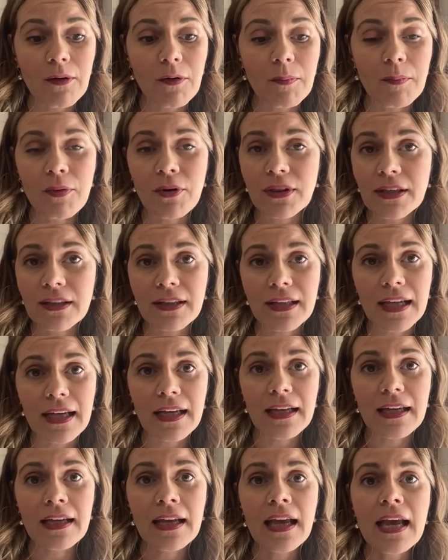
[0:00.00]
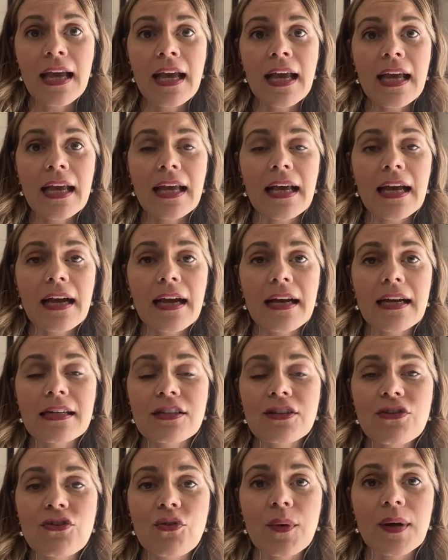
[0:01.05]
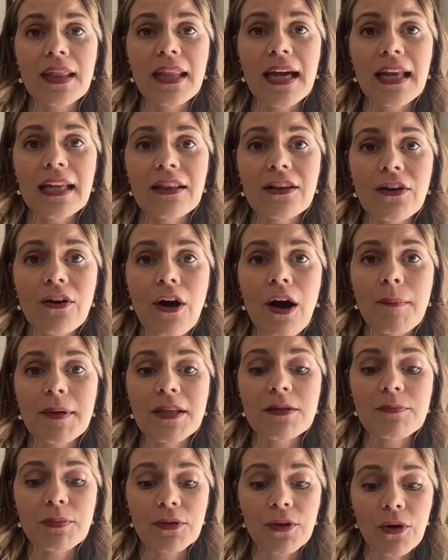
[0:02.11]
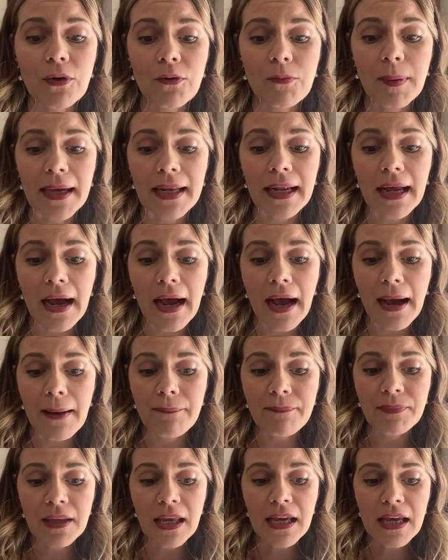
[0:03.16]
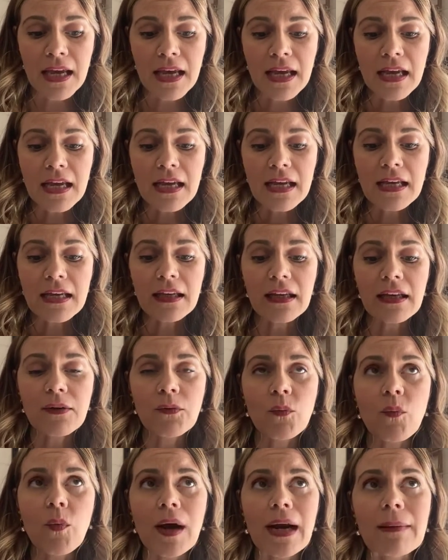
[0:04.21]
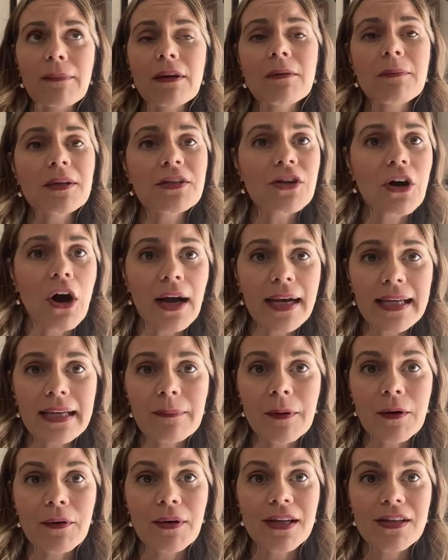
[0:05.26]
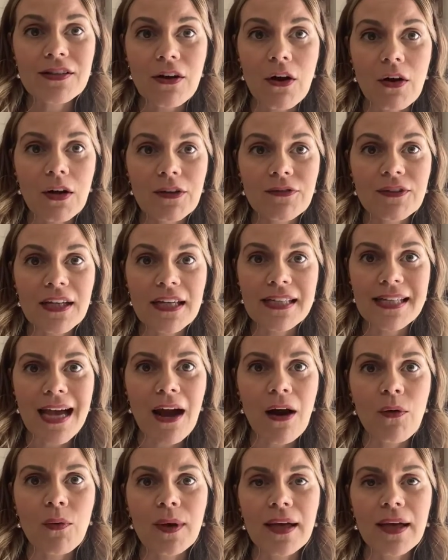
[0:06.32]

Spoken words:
put the link to join that in the comments below. But what I'm going to be talking about is all of this, how